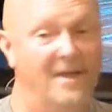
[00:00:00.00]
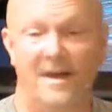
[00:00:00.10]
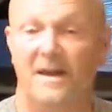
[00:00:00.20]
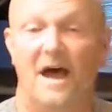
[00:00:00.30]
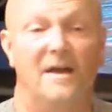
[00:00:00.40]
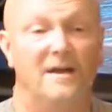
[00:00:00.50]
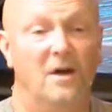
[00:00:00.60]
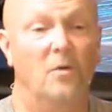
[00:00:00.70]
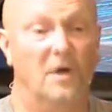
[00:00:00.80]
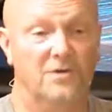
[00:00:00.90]
they did not
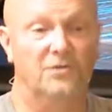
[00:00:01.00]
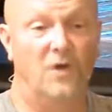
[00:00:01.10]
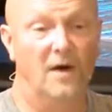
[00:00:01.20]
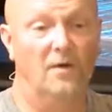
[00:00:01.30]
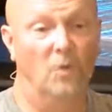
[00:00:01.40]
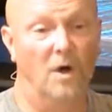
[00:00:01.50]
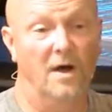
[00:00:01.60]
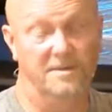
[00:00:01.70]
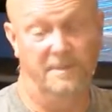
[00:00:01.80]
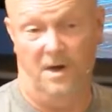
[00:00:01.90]
know what a trailer
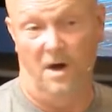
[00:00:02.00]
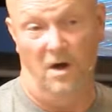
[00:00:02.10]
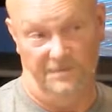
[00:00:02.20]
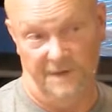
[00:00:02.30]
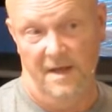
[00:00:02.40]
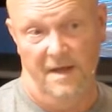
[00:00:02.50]
was because